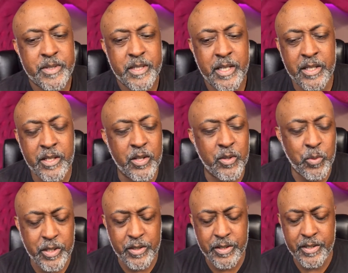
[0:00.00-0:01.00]
another one
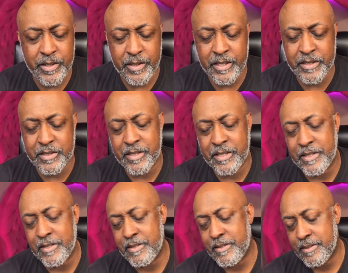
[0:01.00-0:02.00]
of his
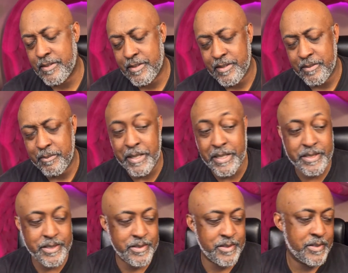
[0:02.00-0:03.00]

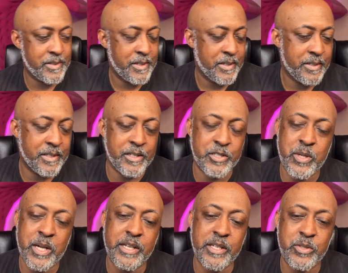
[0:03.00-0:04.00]
minions that is
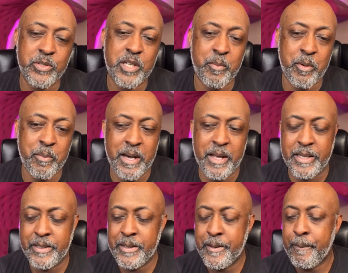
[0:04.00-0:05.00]
trying to do something about it.
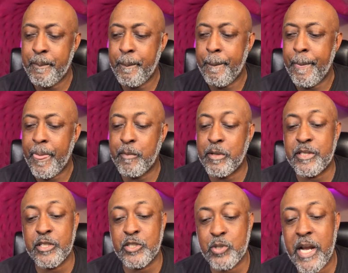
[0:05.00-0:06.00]
But they're
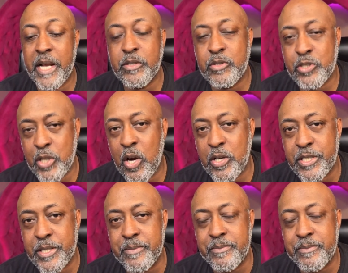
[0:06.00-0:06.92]
trying to charge him.